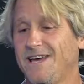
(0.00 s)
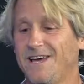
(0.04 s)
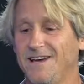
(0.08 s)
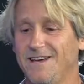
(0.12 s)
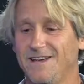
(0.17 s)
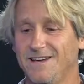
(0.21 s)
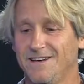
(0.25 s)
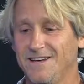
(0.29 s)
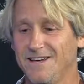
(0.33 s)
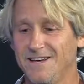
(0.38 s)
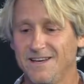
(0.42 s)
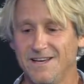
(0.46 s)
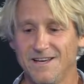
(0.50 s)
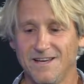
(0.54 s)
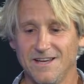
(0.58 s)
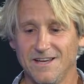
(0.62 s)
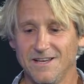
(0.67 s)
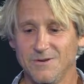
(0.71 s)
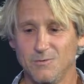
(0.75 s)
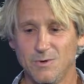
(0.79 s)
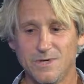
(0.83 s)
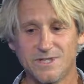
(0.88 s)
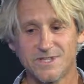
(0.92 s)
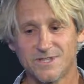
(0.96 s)
And
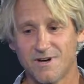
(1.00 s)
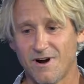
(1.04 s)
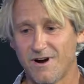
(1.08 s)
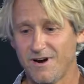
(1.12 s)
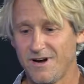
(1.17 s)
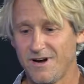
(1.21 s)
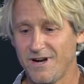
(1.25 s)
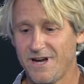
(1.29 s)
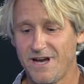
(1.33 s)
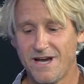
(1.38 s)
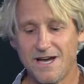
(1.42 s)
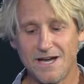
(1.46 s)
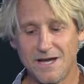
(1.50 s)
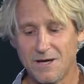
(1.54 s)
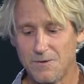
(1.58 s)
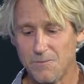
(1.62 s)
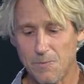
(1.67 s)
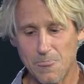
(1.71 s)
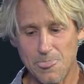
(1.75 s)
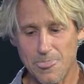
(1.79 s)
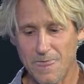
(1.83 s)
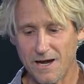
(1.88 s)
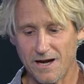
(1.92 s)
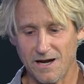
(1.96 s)
we started
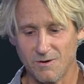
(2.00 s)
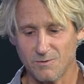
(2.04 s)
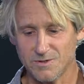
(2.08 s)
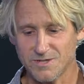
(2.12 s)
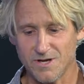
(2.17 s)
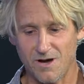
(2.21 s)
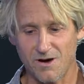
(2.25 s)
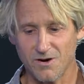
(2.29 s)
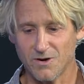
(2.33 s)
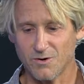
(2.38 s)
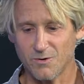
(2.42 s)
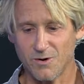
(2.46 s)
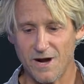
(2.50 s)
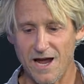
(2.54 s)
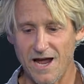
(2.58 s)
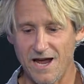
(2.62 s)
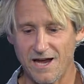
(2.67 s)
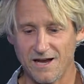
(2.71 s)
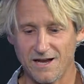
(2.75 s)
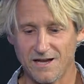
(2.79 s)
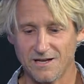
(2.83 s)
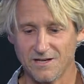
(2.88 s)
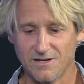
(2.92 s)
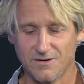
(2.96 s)
it, and it was all
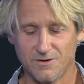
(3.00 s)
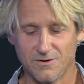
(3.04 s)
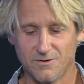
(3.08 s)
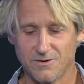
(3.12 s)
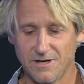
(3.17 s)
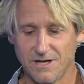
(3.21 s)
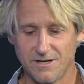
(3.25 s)
great, and,